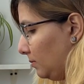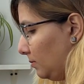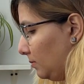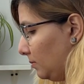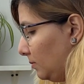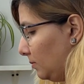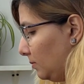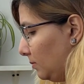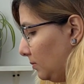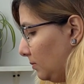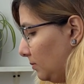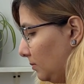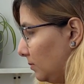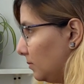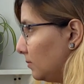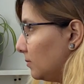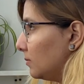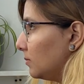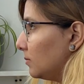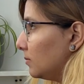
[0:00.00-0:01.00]

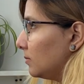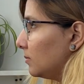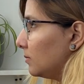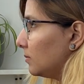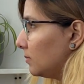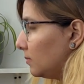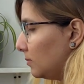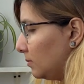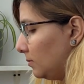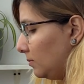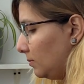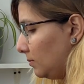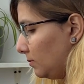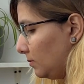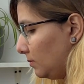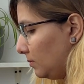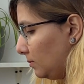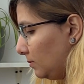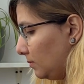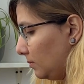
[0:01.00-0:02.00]

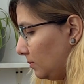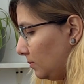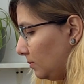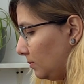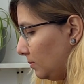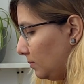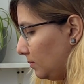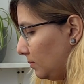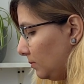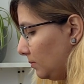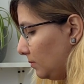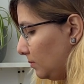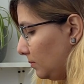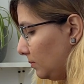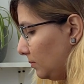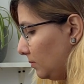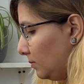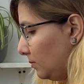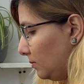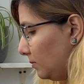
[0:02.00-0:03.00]

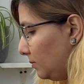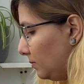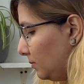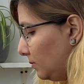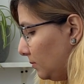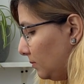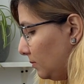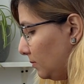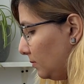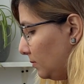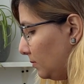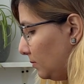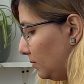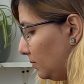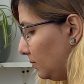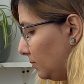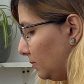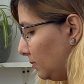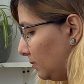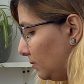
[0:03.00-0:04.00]

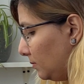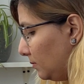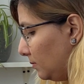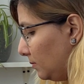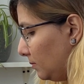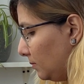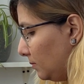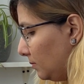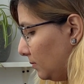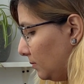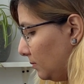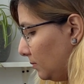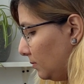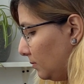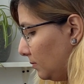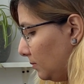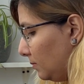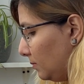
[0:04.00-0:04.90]
No one is speaking in this clip.